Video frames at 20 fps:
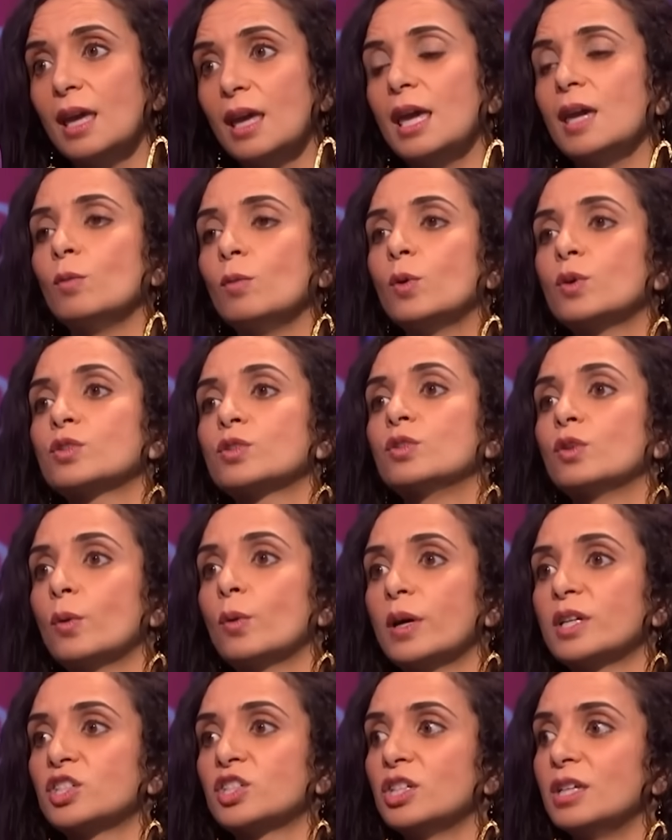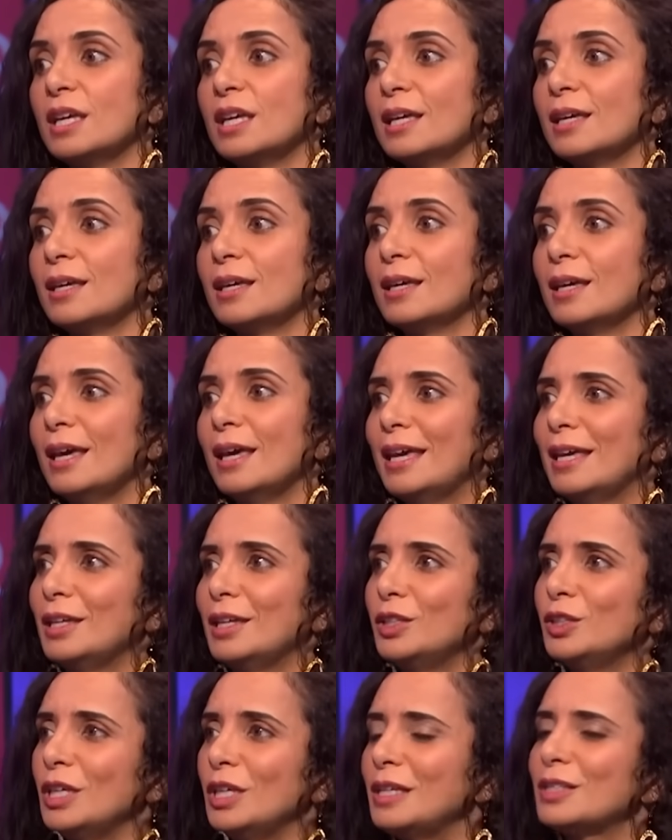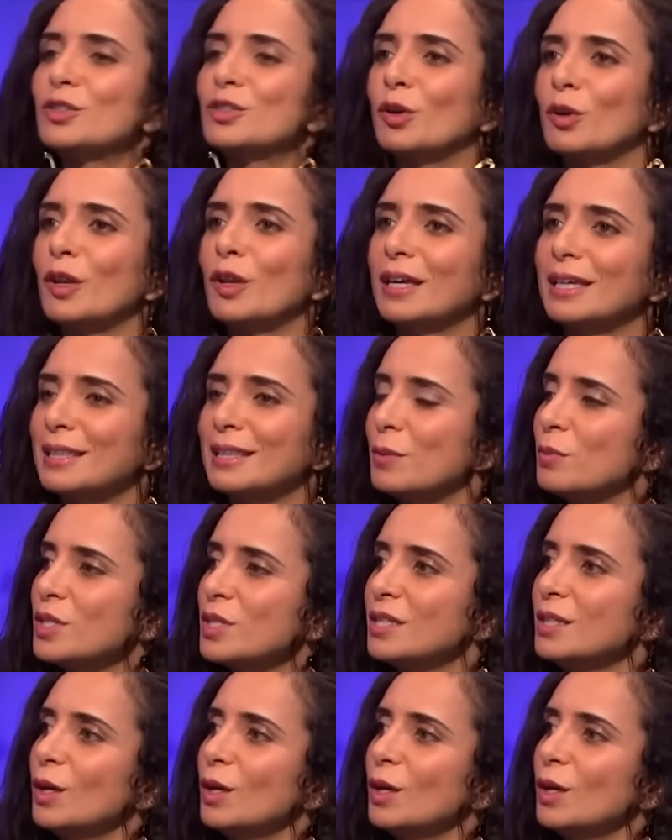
It wasn't questioning, it's not like there was the